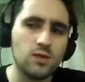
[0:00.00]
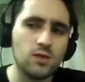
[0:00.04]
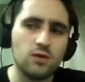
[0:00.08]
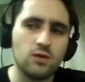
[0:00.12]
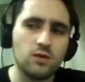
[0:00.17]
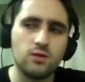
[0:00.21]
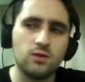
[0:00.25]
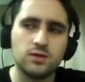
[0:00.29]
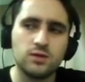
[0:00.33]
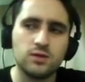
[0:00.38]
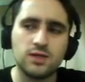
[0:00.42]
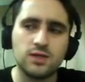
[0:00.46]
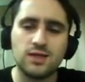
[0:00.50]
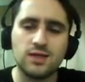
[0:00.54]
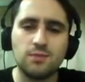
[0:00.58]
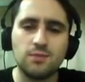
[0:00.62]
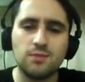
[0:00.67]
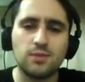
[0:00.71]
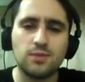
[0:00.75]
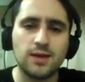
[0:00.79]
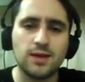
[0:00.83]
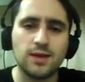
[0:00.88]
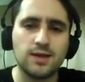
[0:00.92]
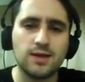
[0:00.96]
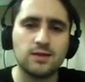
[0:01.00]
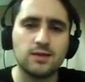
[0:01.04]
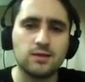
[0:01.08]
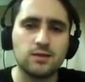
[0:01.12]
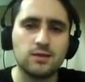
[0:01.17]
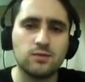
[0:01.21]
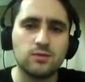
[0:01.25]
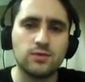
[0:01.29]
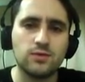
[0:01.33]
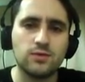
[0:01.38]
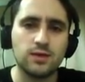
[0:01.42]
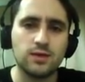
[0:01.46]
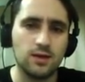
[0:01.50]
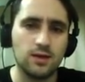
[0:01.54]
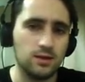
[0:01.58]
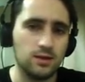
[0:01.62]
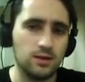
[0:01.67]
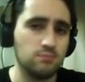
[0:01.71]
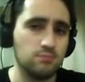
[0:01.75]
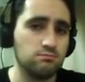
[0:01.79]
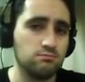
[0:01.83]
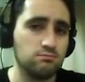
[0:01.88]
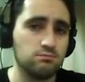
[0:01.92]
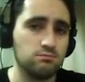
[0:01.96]
that he played with
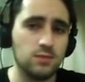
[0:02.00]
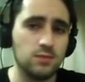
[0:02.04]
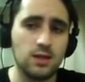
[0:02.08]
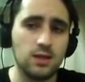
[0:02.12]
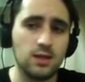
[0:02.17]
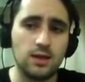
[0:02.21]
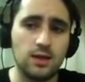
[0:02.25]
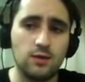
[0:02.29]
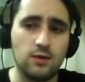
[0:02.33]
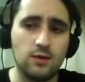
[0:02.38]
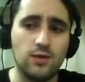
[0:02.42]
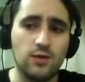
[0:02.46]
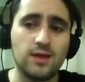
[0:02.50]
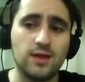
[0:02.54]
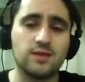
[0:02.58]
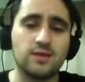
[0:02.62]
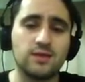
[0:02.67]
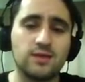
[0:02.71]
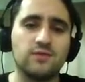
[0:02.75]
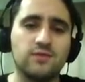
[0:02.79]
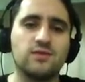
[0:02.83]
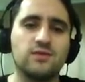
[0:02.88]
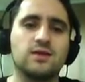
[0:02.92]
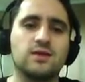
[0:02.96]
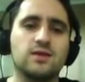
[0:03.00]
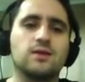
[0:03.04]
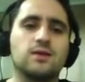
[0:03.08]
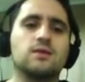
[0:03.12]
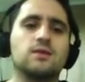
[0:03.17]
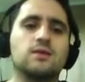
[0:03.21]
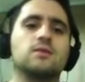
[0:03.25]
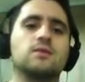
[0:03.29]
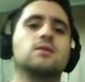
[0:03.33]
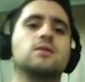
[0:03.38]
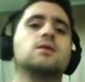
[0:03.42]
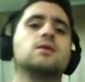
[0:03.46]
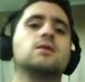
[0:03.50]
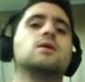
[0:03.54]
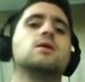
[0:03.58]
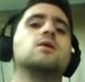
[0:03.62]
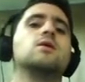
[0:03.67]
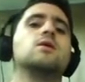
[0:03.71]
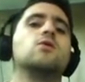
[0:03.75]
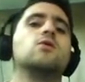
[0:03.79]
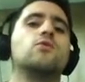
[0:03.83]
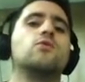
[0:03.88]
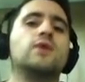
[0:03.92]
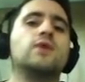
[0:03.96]
a relatively
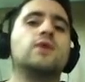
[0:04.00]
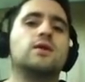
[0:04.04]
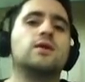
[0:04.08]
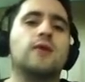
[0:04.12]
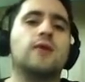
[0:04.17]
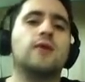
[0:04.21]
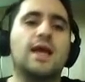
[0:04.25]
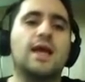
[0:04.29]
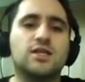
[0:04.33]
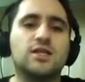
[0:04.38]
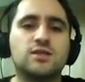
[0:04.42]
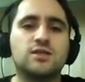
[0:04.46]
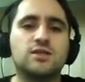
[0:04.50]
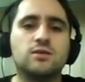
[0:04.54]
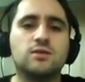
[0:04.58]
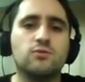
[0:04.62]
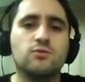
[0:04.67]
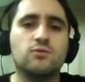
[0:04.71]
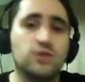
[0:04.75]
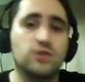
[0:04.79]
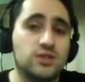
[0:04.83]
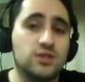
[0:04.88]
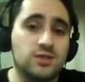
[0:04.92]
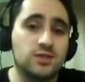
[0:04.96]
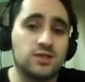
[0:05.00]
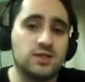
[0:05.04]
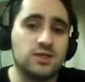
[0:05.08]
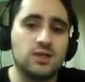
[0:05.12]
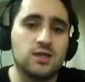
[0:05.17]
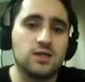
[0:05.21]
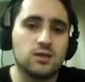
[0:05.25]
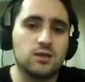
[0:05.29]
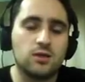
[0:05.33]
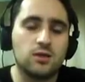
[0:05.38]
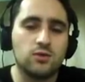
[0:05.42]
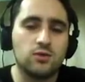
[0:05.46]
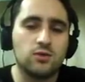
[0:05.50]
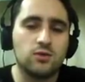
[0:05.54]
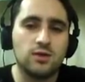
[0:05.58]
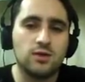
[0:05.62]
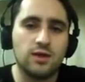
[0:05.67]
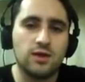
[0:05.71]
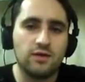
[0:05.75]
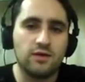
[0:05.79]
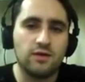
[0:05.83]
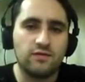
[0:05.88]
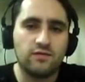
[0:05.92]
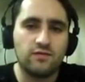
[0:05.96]
weak engine, which is still good
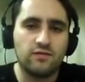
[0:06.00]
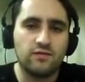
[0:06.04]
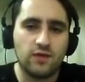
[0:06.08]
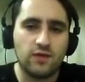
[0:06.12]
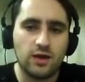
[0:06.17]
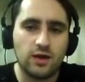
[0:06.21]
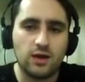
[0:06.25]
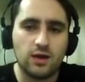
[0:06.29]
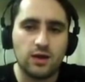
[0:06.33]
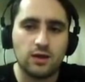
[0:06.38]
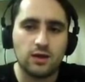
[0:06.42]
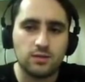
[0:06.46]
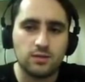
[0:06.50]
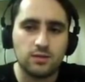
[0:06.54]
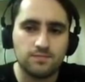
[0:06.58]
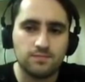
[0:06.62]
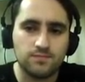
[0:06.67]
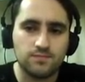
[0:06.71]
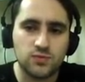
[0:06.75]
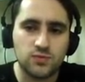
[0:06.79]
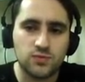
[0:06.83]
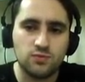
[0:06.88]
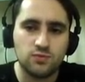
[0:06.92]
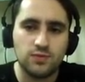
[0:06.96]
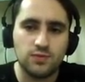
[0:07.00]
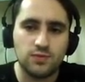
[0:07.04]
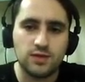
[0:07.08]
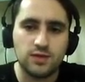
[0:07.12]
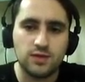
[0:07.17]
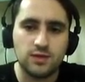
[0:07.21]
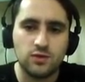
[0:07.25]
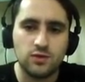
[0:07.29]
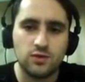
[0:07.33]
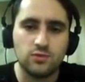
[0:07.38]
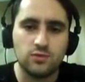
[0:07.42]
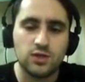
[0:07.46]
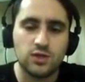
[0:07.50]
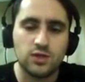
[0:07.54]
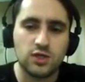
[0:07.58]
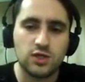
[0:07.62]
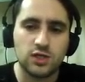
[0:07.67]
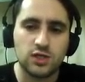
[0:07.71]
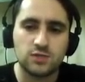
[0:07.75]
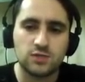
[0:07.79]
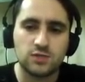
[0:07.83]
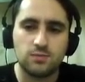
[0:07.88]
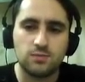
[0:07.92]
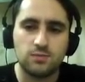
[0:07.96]
enough to beat the human
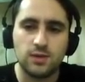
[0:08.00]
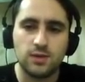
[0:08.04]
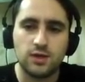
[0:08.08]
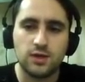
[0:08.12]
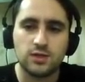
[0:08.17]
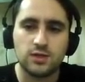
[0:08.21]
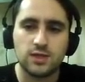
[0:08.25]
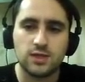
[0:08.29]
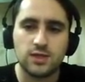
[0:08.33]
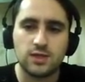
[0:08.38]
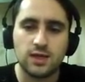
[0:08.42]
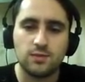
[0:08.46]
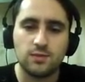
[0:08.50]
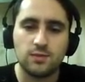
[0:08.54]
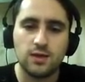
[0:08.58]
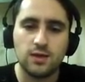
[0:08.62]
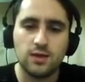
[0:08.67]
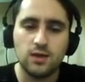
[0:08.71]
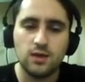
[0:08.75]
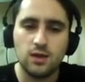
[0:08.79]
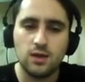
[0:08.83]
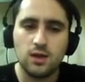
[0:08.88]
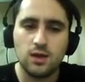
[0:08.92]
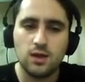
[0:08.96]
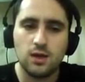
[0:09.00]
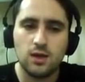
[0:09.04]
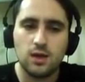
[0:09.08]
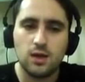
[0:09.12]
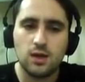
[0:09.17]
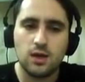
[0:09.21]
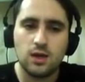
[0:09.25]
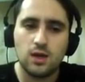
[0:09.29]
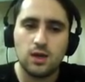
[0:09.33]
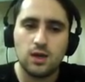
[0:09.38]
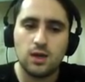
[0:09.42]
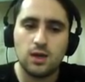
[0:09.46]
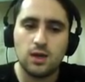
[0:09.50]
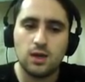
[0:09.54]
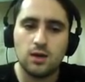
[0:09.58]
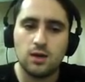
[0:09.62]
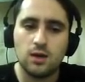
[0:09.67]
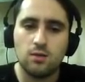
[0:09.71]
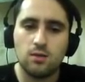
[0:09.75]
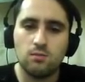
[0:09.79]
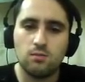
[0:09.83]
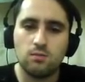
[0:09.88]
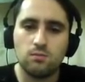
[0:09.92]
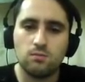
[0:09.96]
chess players like me.
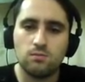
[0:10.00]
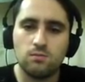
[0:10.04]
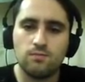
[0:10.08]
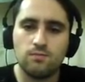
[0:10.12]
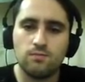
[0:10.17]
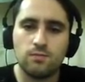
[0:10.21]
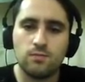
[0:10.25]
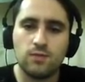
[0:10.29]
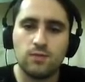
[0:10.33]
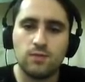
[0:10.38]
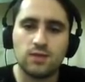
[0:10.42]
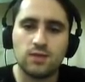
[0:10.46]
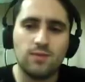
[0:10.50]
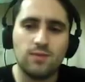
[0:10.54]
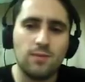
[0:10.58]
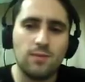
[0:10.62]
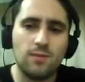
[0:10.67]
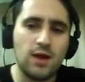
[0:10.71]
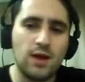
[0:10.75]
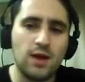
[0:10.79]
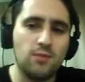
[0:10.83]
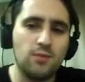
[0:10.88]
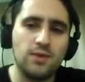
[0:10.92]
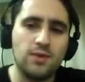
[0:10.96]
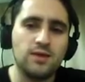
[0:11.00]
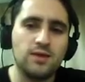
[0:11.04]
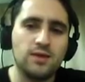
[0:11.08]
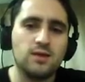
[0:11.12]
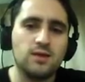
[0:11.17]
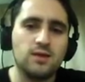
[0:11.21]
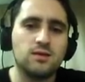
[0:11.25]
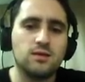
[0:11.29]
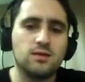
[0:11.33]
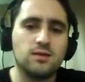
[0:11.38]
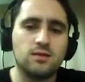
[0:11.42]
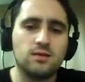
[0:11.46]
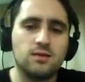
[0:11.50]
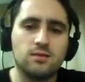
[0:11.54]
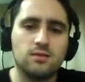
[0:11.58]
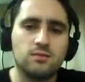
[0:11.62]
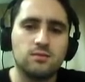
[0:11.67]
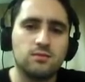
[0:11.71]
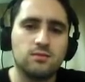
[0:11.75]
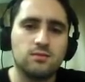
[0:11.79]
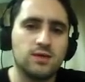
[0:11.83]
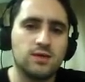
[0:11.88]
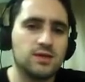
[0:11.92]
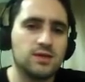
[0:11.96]
But my opinion,
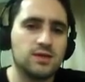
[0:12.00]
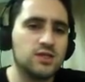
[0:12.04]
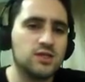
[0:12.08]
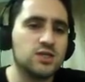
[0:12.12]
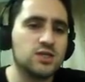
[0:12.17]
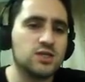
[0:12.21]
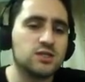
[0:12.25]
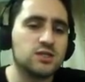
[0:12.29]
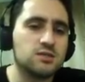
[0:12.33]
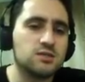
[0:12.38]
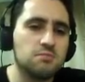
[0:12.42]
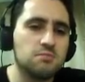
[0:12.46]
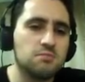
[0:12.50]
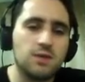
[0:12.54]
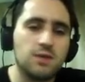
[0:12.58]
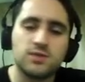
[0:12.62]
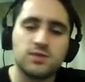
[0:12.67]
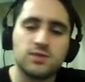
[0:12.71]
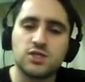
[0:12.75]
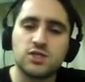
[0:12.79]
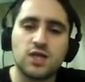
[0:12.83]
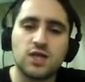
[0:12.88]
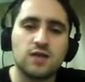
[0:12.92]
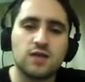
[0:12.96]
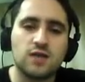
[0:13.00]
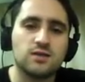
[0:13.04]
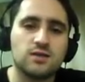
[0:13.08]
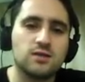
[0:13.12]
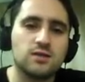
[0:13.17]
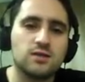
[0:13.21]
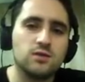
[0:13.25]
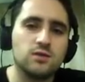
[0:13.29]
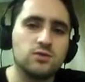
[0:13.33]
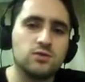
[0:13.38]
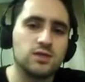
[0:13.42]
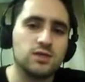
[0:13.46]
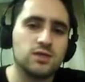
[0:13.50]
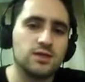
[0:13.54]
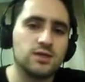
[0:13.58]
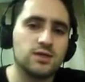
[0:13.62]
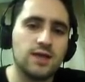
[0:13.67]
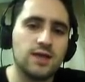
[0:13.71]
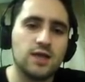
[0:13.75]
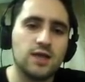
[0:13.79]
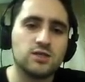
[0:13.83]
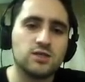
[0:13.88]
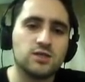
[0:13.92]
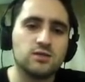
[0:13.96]
that he just maybe started using
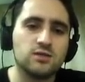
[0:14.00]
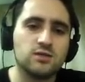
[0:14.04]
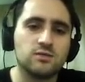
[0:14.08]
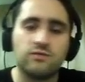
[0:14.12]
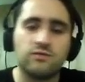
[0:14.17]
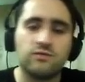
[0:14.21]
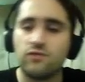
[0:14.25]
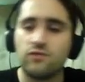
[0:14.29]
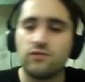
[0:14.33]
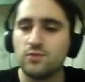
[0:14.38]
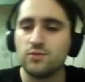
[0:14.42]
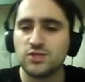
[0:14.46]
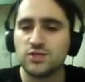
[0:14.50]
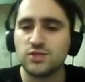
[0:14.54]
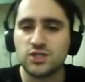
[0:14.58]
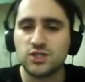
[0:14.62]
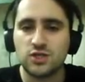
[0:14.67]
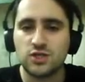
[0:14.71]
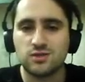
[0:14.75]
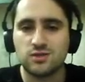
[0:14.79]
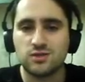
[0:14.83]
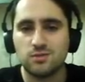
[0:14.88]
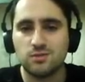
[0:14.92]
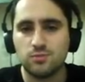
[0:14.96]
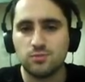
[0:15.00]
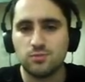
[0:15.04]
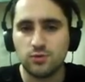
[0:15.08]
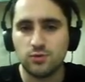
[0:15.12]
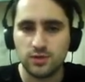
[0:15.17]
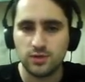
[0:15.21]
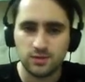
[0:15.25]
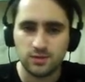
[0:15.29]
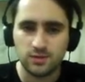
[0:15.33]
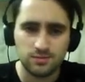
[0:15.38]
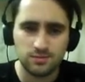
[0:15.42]
the engine from a certain point,